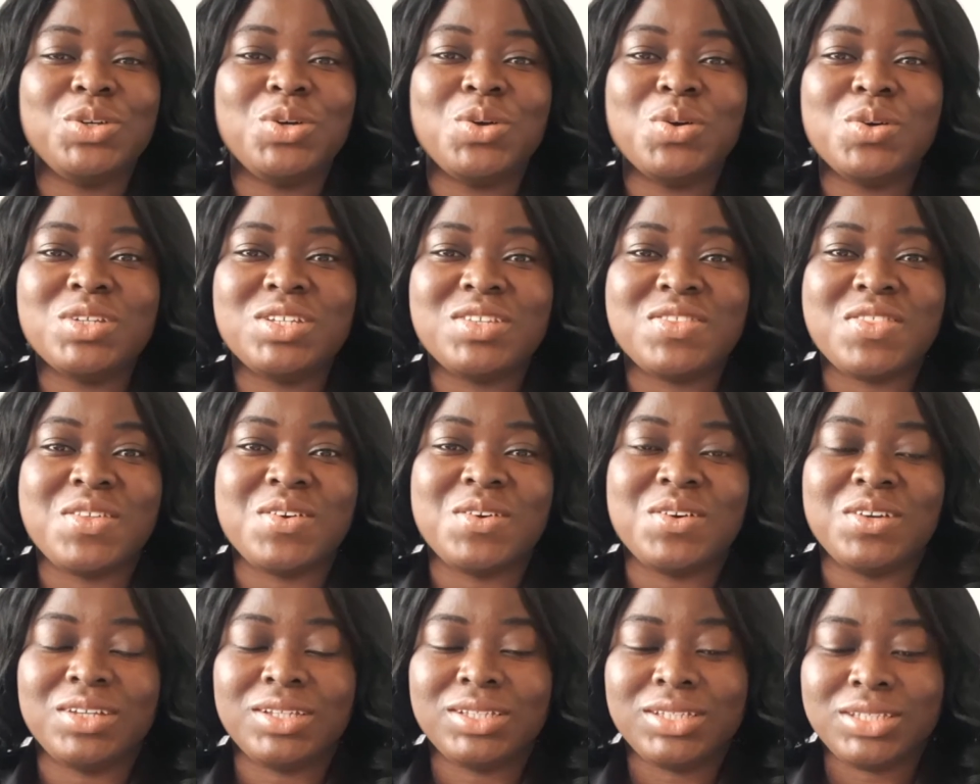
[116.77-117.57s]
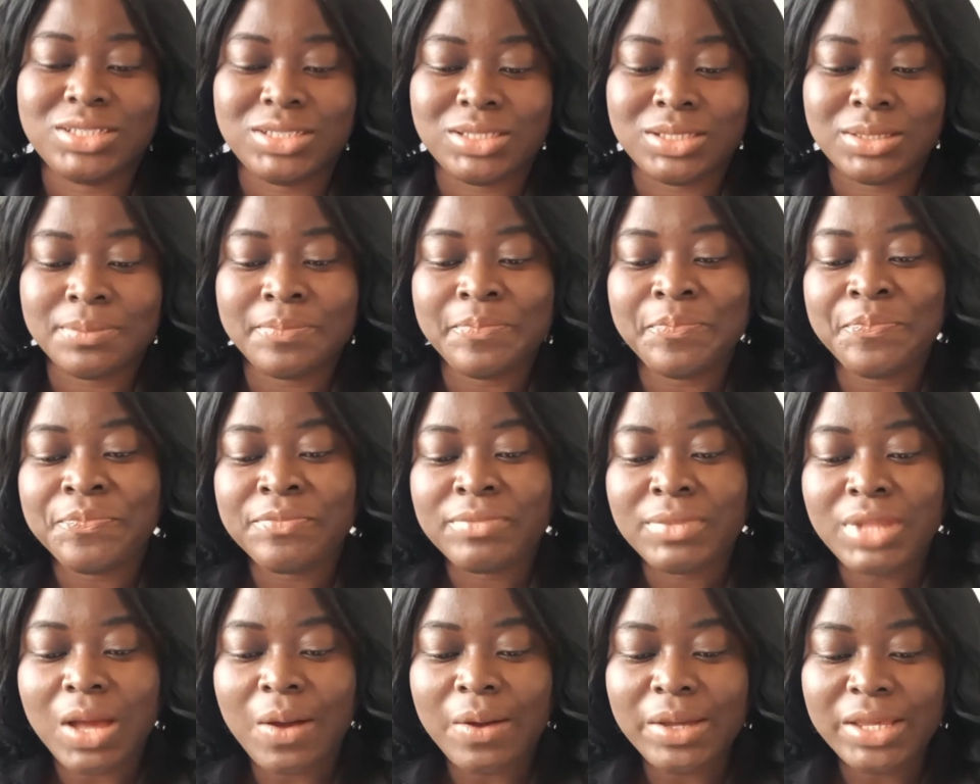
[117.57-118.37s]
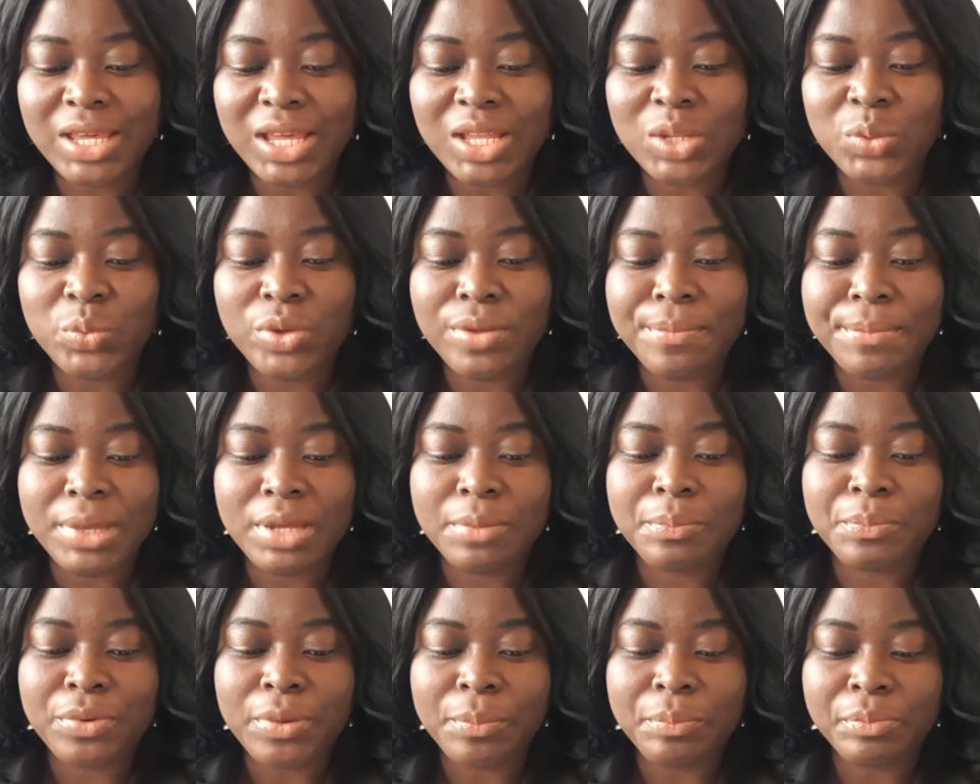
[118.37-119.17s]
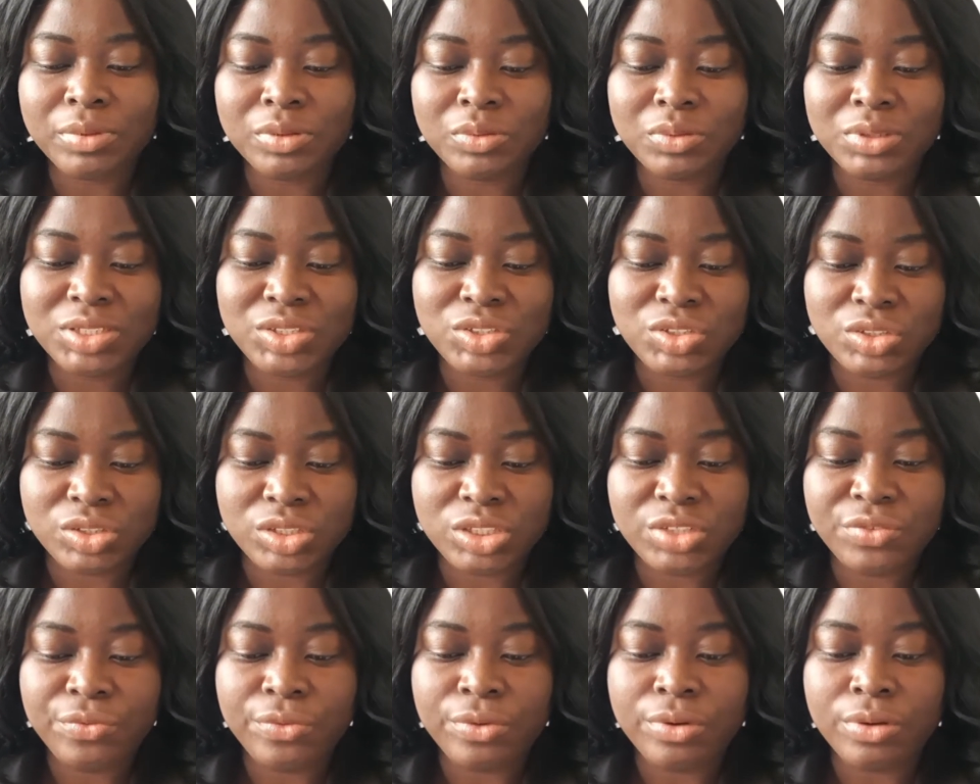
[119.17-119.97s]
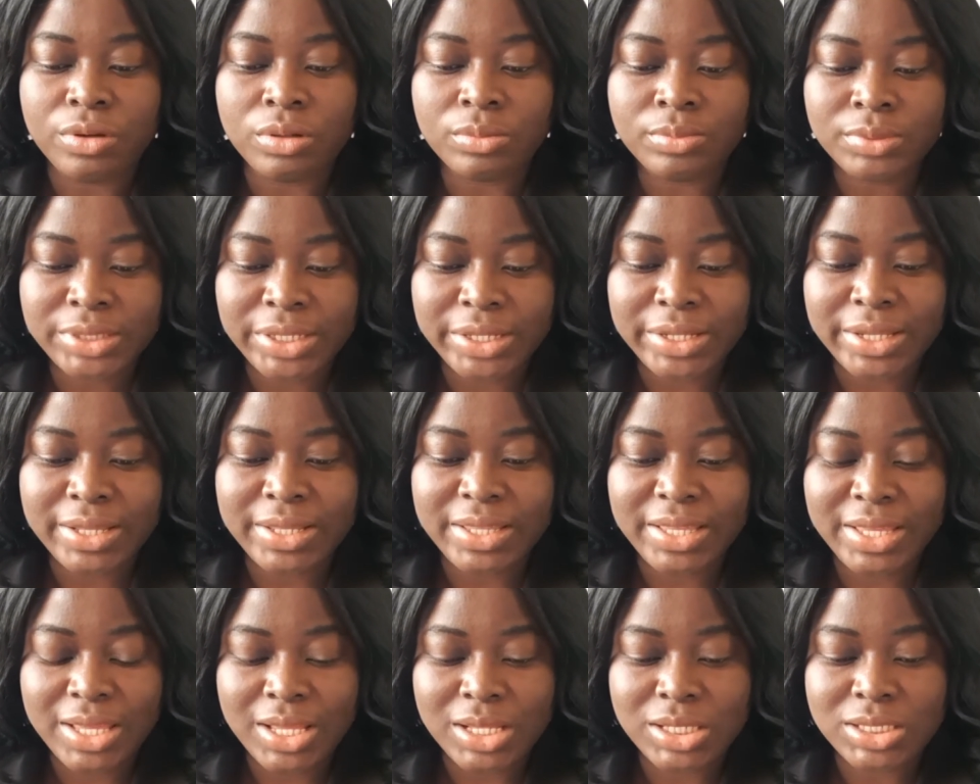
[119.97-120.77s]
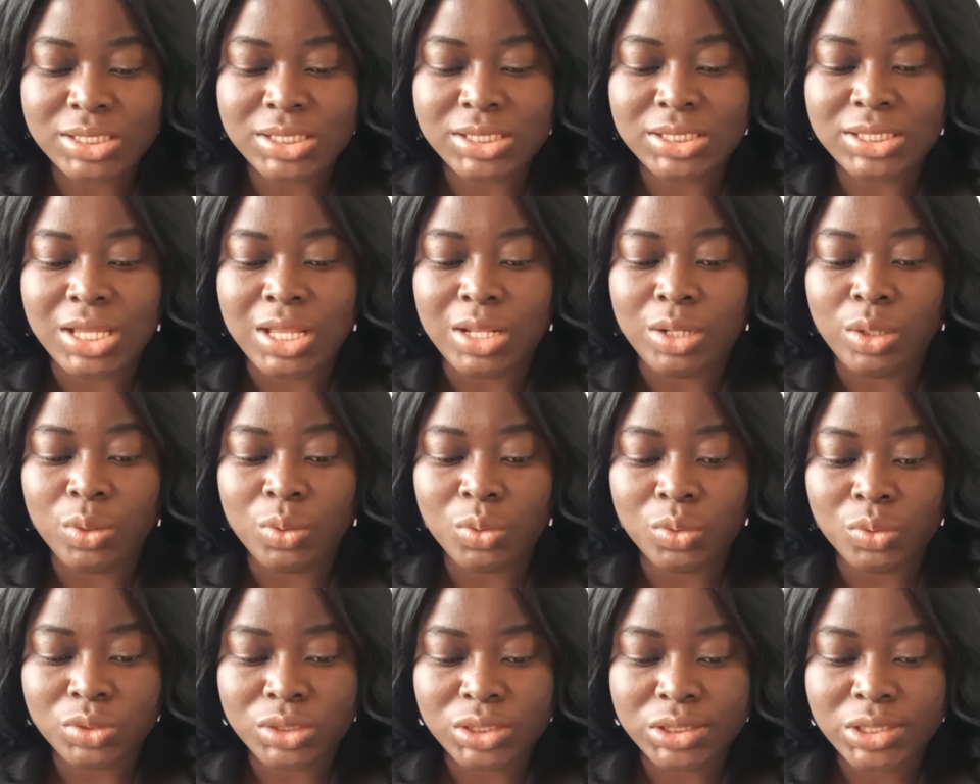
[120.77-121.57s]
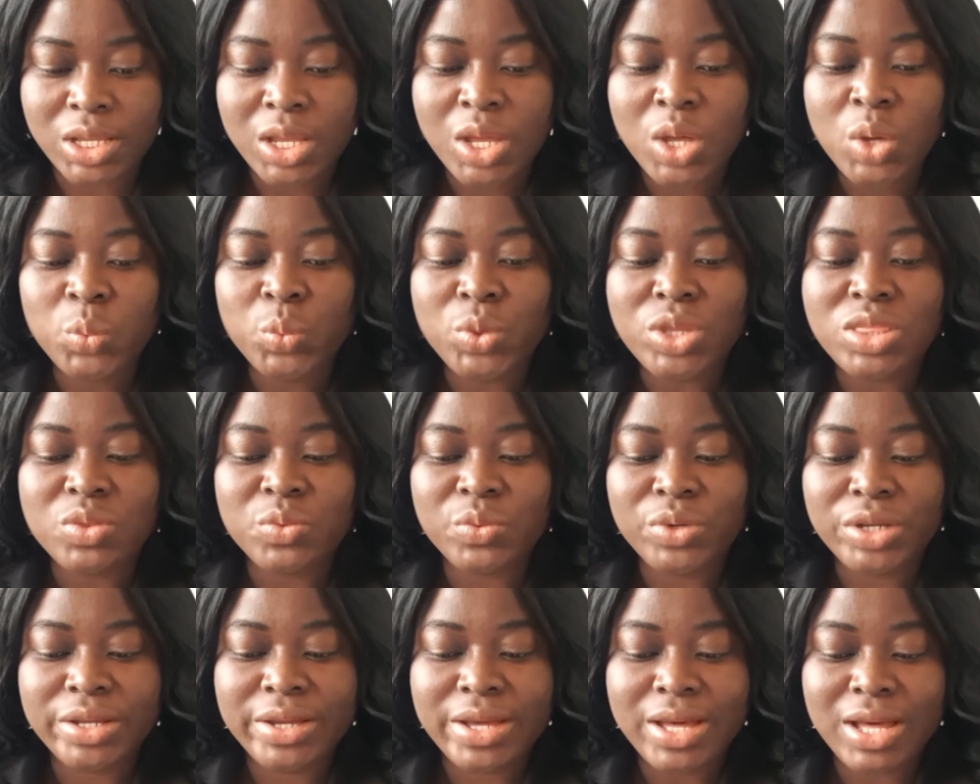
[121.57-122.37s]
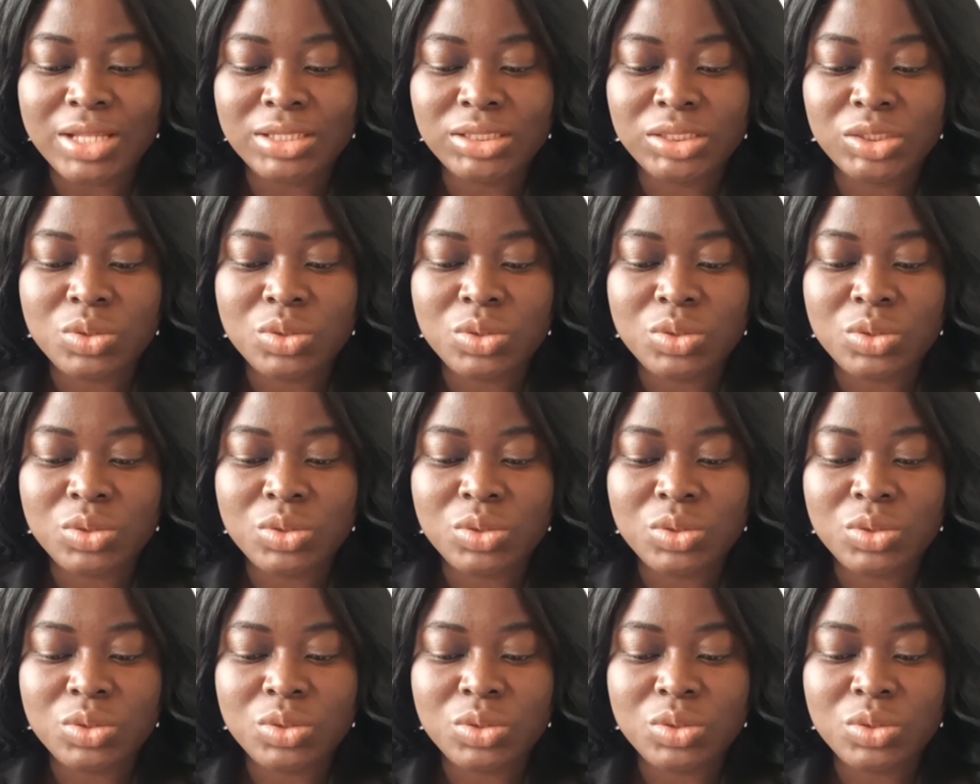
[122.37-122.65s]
goes thus: how can we make proper research for updated cases and laws with regards